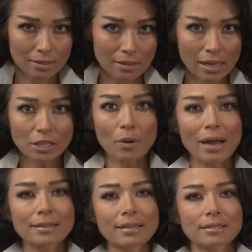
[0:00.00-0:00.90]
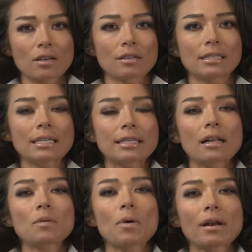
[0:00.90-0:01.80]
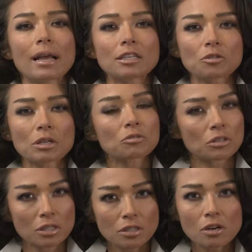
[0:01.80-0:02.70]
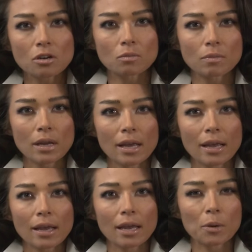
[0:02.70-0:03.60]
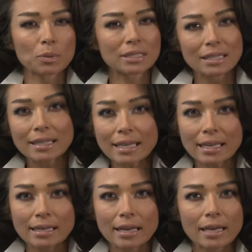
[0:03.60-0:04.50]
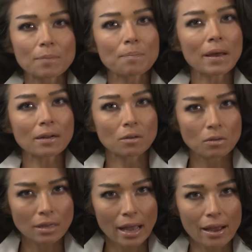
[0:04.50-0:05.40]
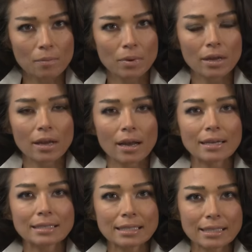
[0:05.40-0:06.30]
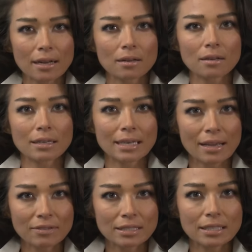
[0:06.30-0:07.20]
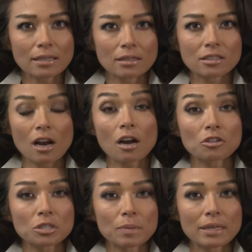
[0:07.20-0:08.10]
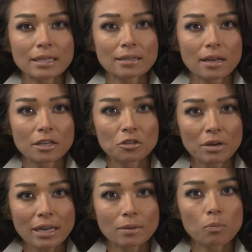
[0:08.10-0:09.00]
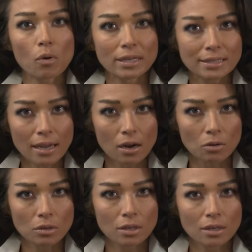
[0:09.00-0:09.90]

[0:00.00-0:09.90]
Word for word: Then you had this odd detail upon entering Crooks's home. It was clean, like a medical lab, a detail Navy SEAL and Congressman Eli Crane points out.